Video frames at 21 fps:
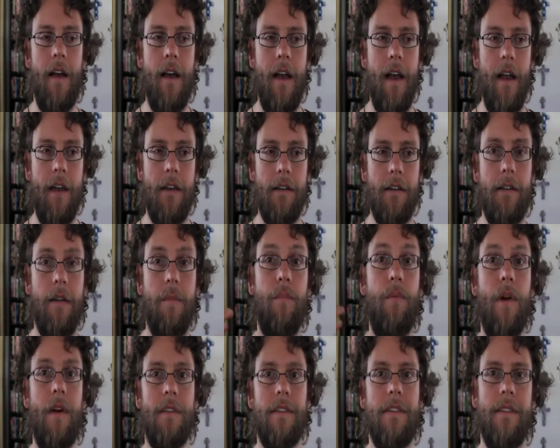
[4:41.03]
and the
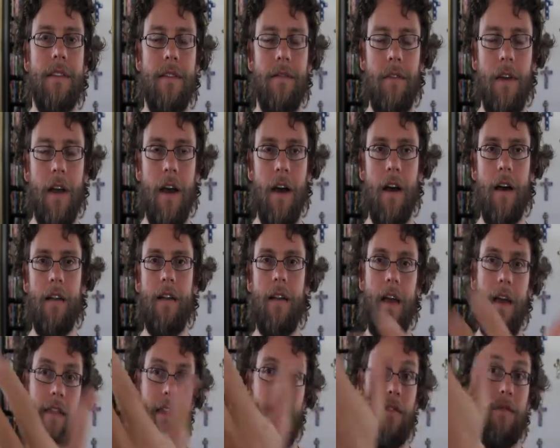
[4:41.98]
presence of
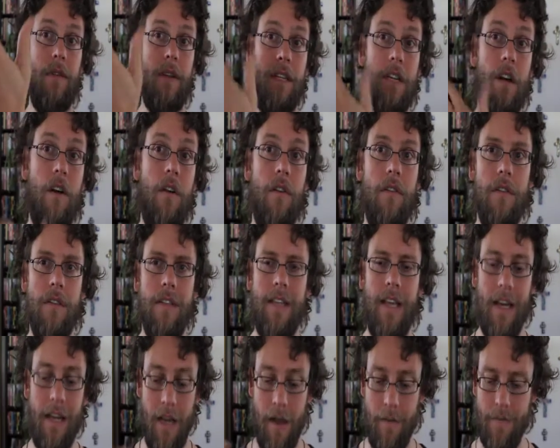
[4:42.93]
God, and then returns
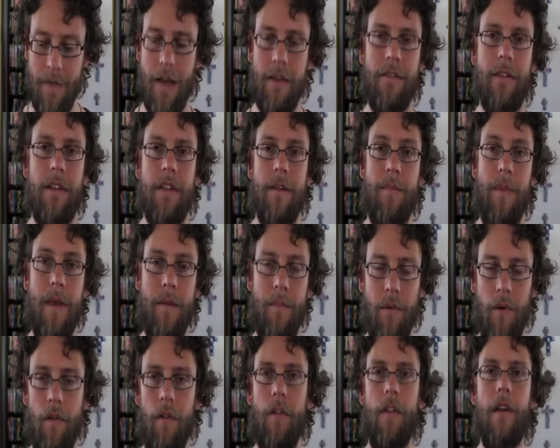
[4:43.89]
and comes out to the
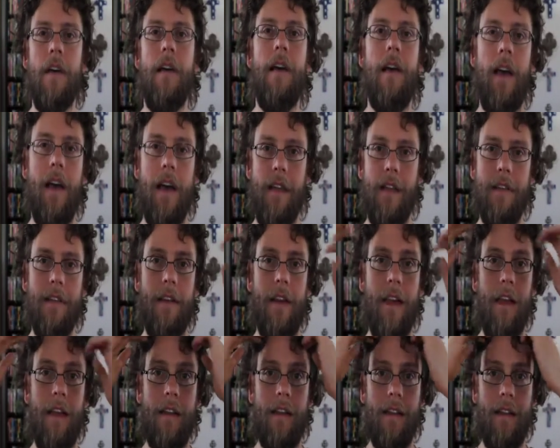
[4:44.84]
people
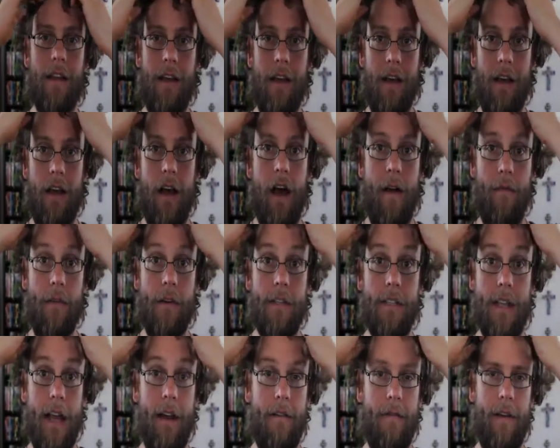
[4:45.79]
and offers
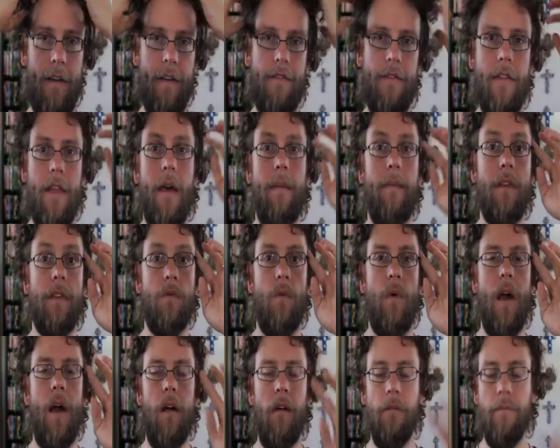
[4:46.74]
sacrifice for them as
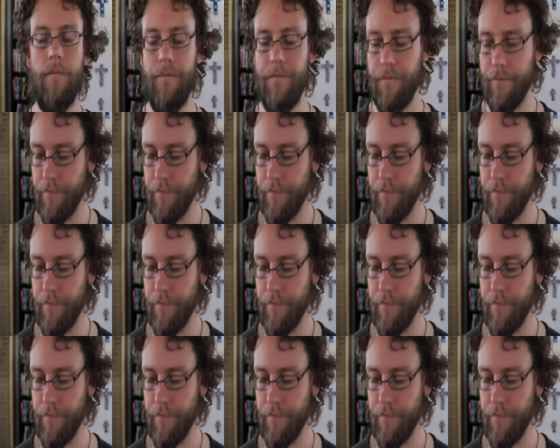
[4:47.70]
well.